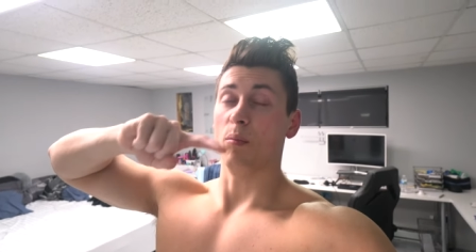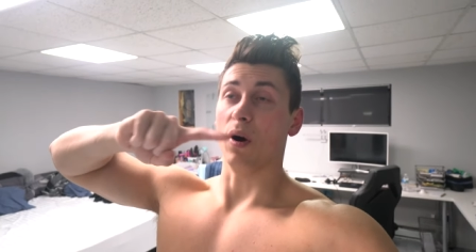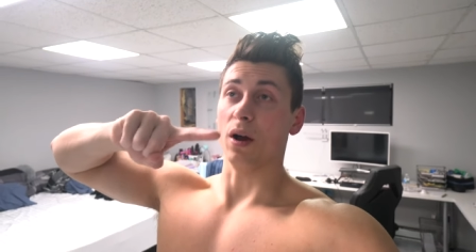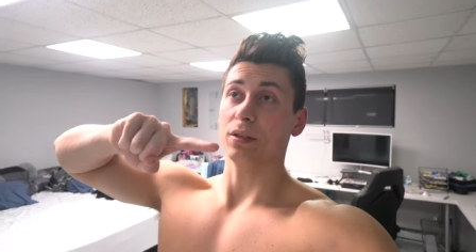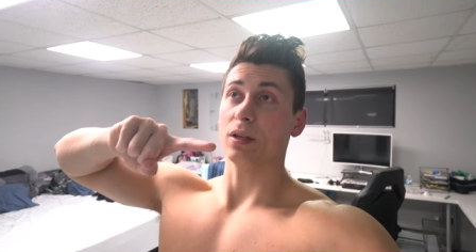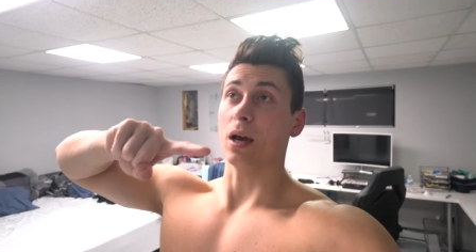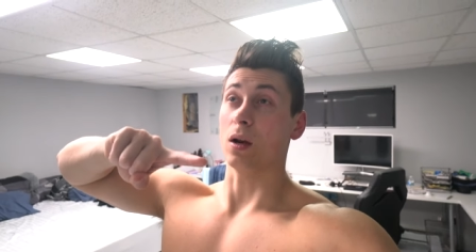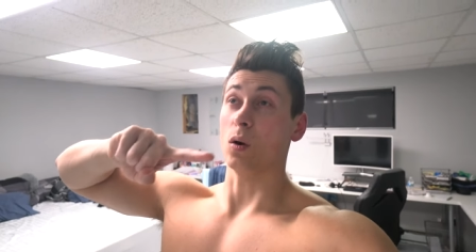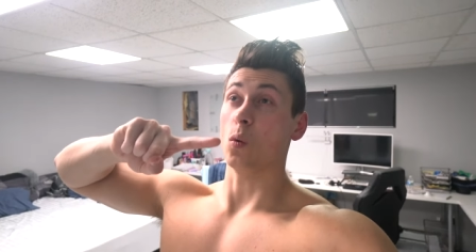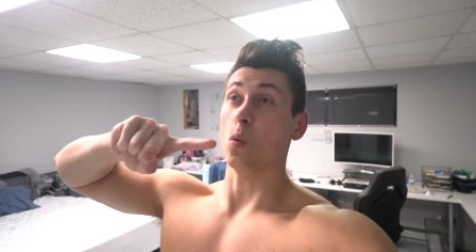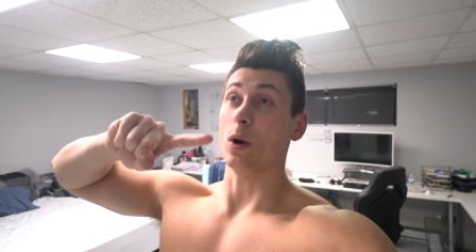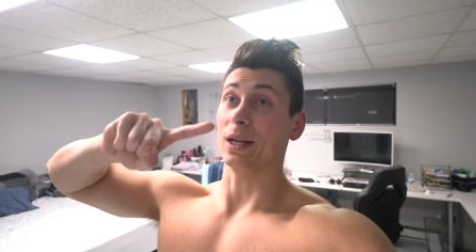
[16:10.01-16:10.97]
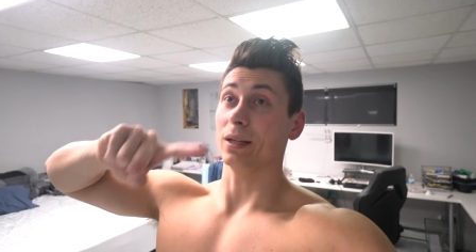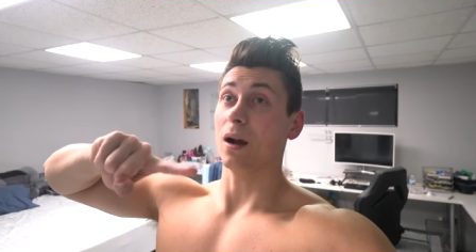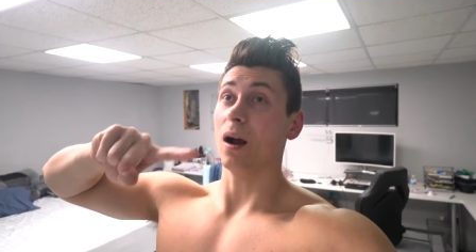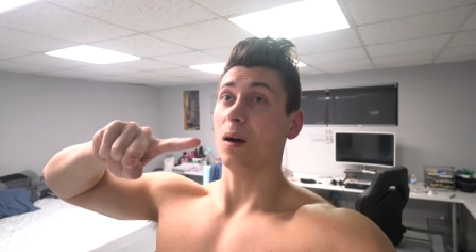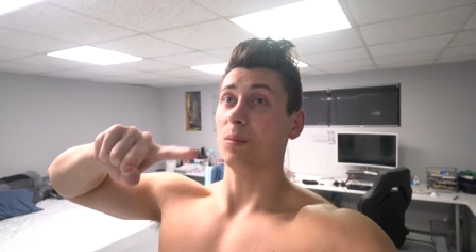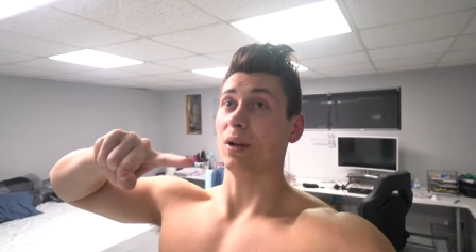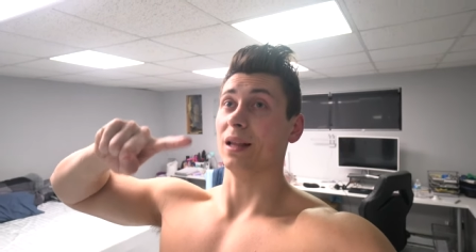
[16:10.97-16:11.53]
but I don't wake
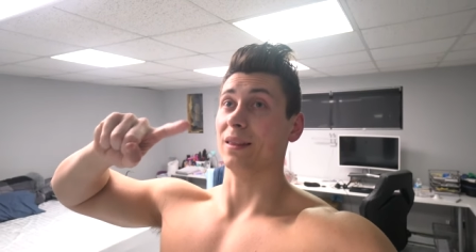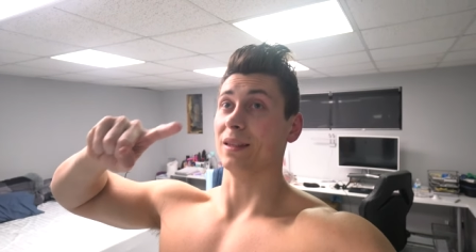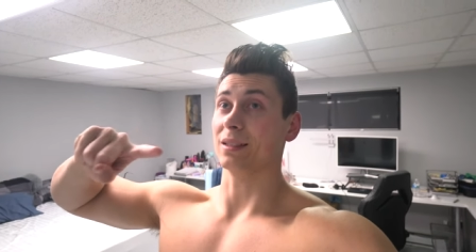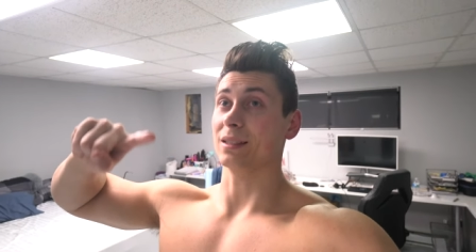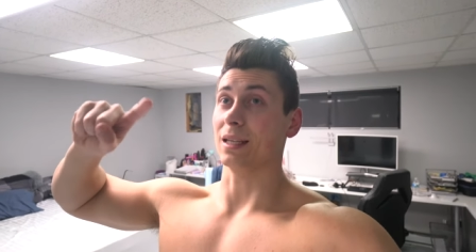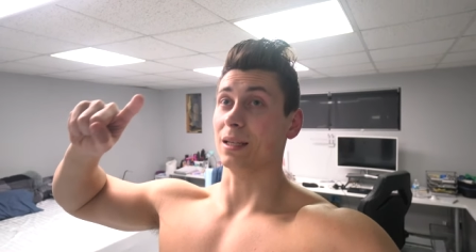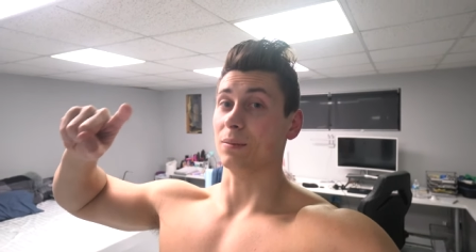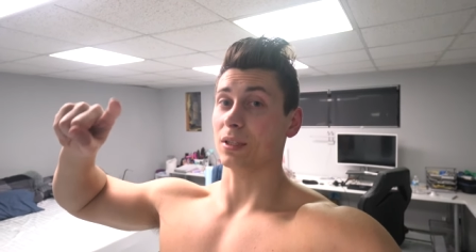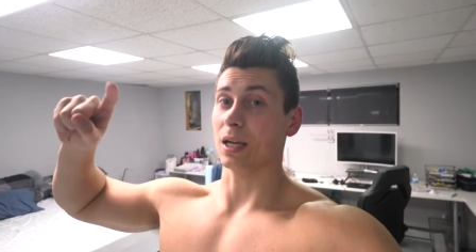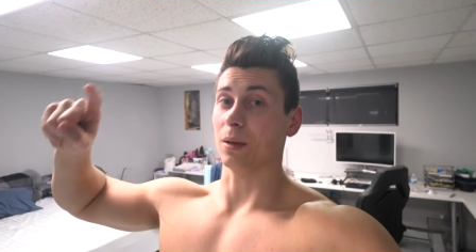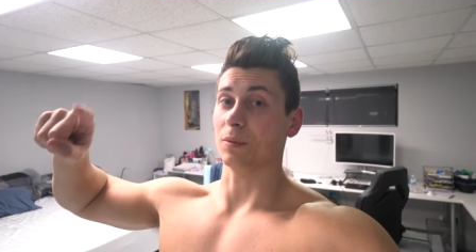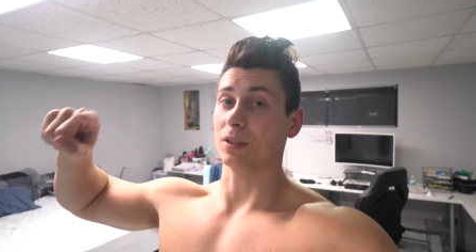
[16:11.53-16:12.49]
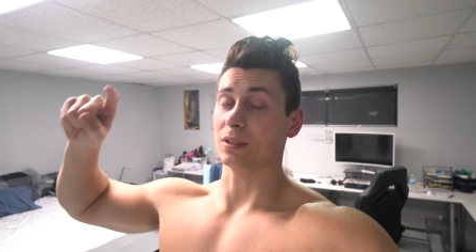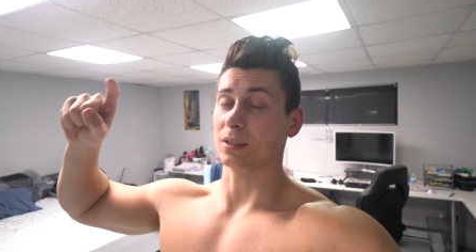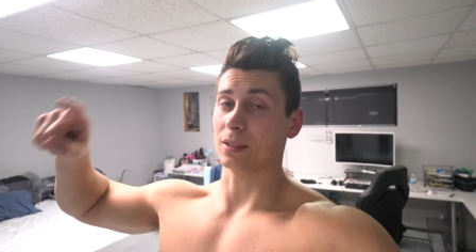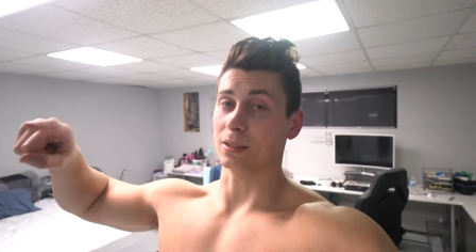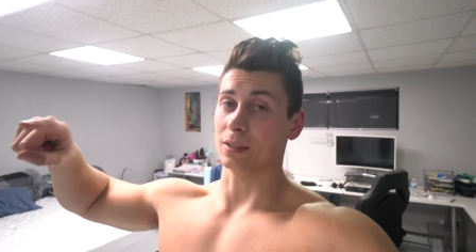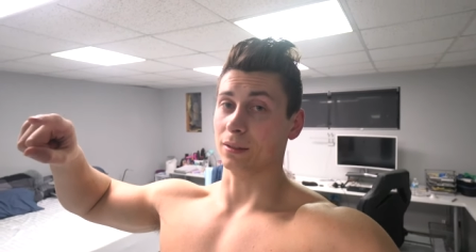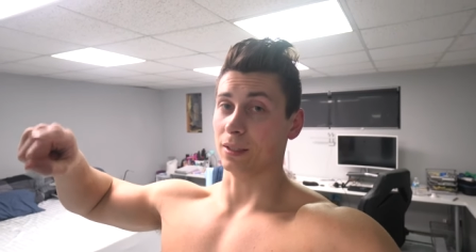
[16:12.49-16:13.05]
up at the same time
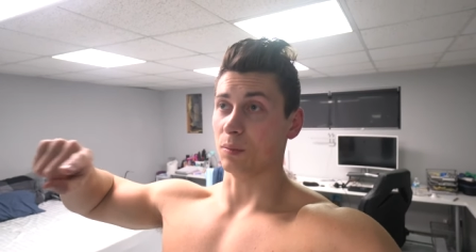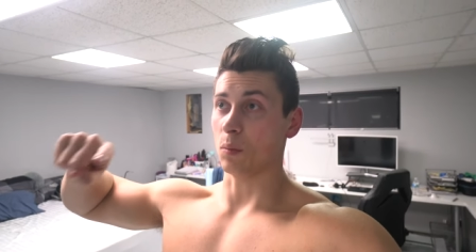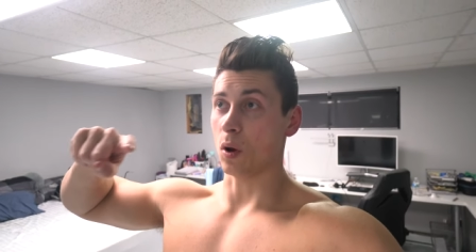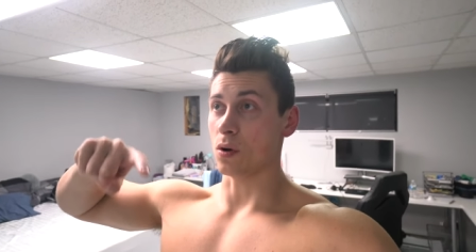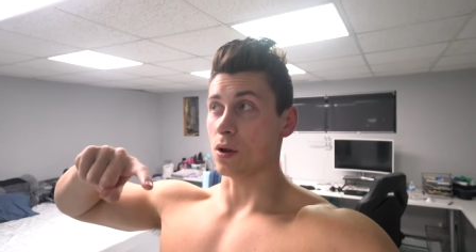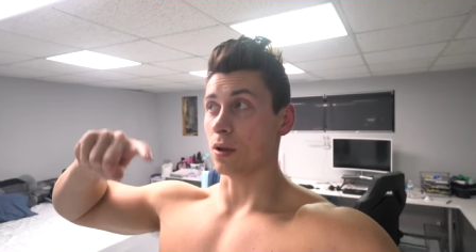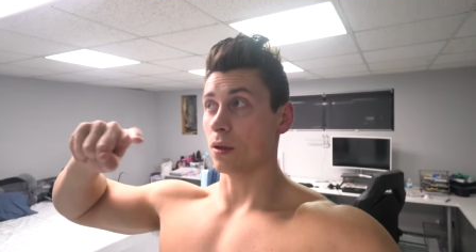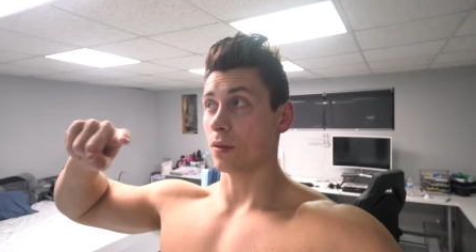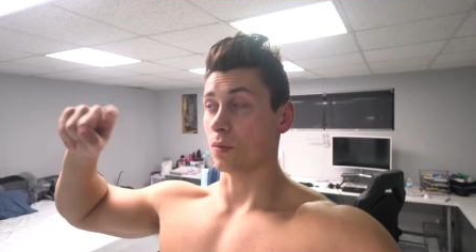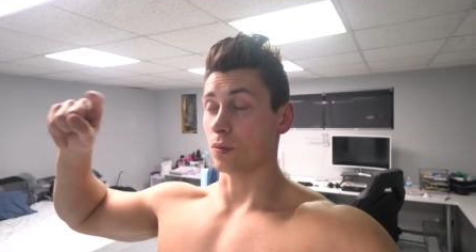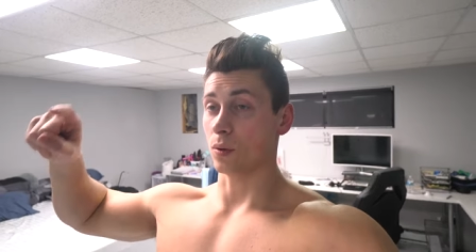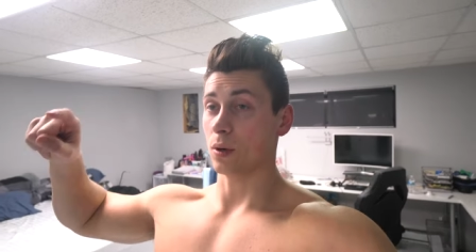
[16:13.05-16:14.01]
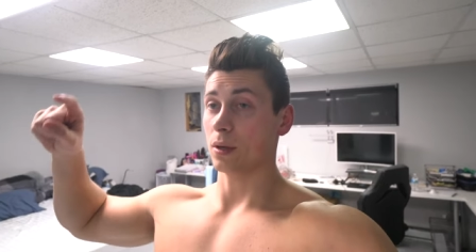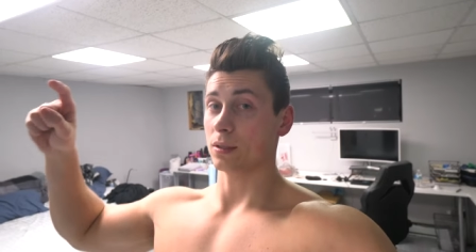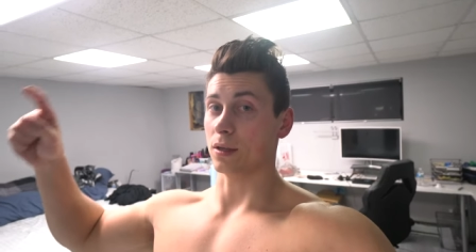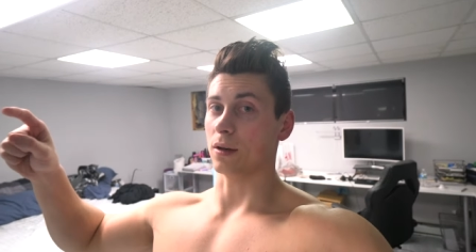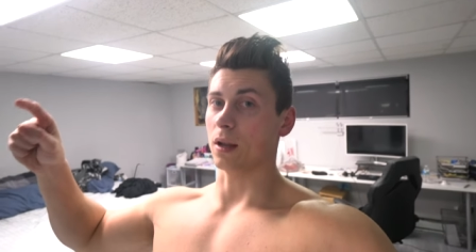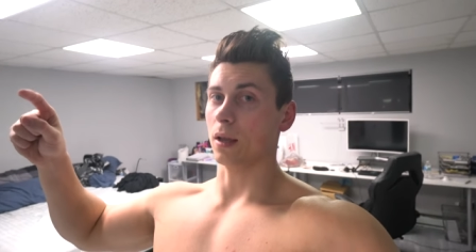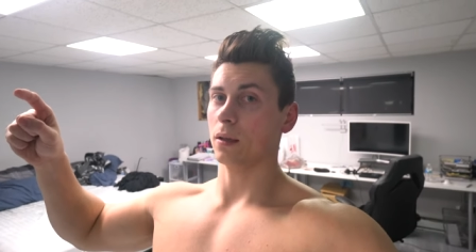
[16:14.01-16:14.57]
consistently Monday through
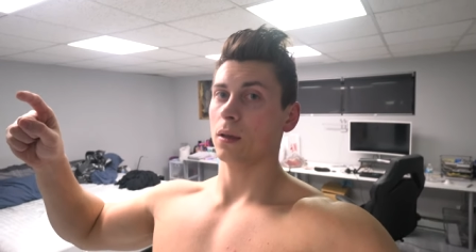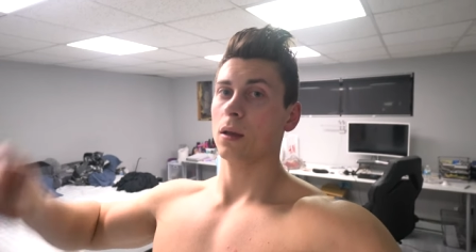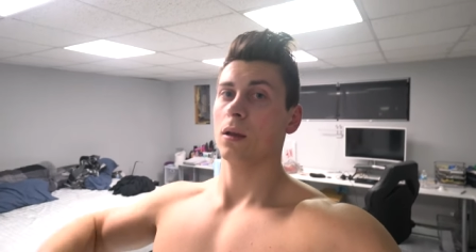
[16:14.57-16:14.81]
Sunday.